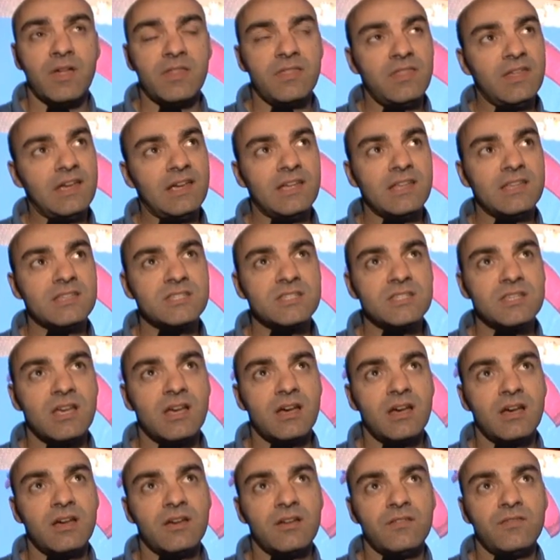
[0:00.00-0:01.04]
think it's
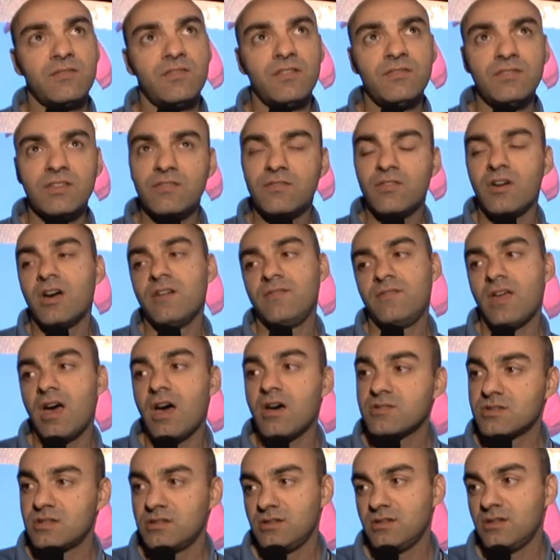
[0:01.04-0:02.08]

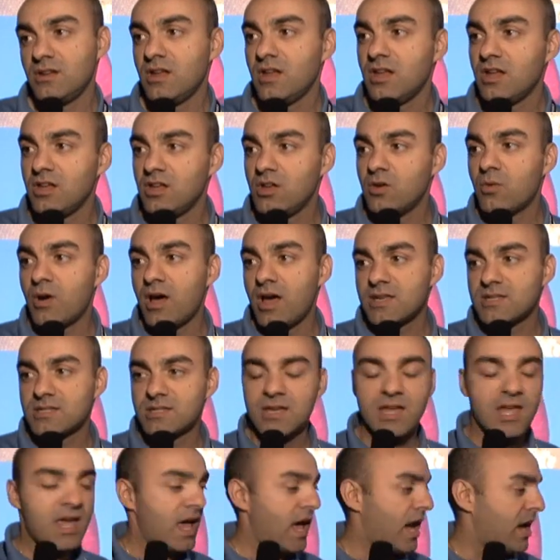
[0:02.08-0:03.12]
55,000
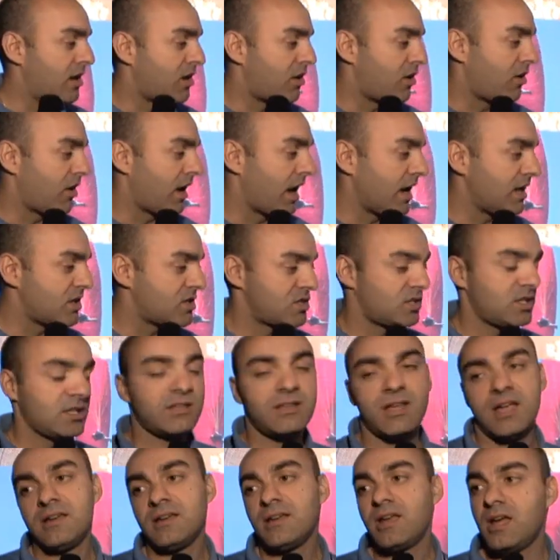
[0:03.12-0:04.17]
US, and our HD
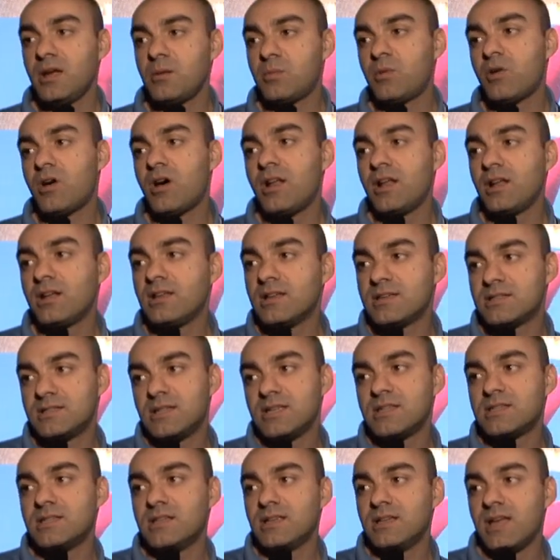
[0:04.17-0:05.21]
10K product is
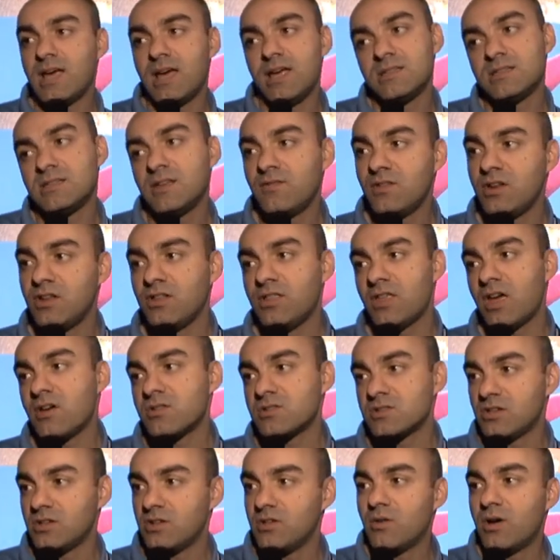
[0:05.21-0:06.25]
listed at
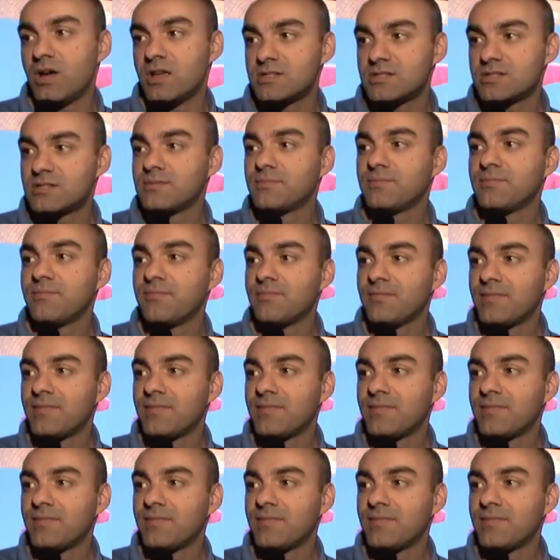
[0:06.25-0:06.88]
70,000 US.